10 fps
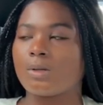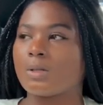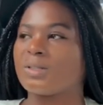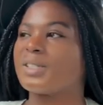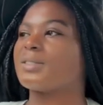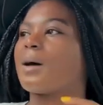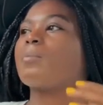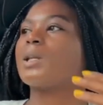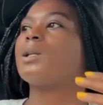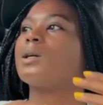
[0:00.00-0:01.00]
Since I've
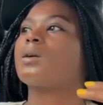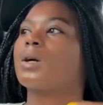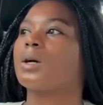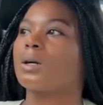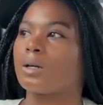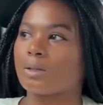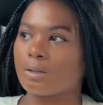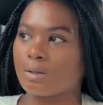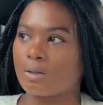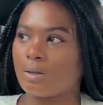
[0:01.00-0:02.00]
been a little girl,
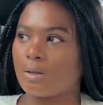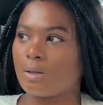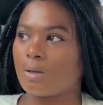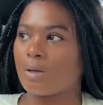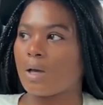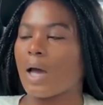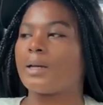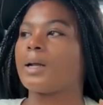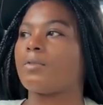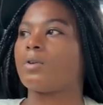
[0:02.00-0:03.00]
I
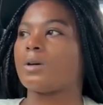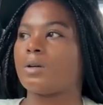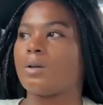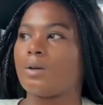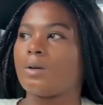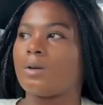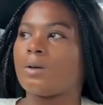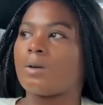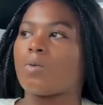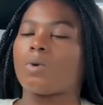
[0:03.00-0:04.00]
never
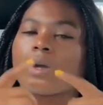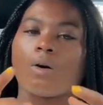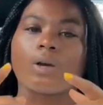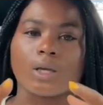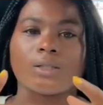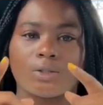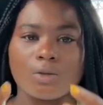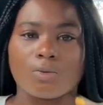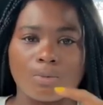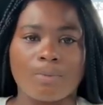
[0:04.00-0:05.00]
would go against you.